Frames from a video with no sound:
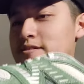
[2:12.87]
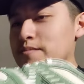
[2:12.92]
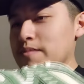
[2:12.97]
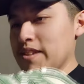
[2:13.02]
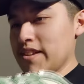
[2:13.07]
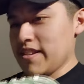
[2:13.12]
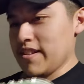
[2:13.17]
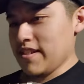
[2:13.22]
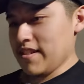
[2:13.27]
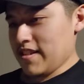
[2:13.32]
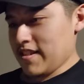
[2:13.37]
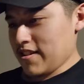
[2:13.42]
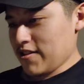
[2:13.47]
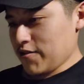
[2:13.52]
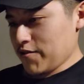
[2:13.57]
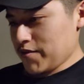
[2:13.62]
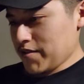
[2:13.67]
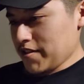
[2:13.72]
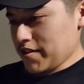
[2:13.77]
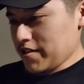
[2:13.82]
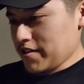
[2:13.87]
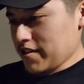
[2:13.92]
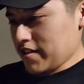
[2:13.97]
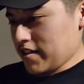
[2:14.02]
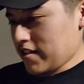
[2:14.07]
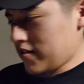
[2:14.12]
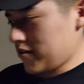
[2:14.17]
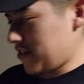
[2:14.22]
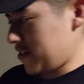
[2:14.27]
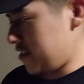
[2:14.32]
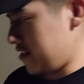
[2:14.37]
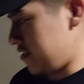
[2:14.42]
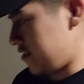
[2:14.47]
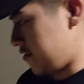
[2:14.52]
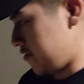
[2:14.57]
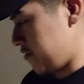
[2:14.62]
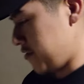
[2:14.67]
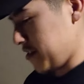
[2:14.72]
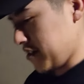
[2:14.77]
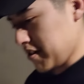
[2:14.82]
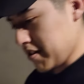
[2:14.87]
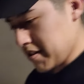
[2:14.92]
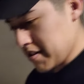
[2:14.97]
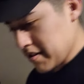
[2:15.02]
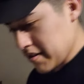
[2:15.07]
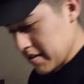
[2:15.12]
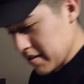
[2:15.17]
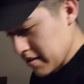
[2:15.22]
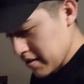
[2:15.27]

my god, hopefully they're not already creased.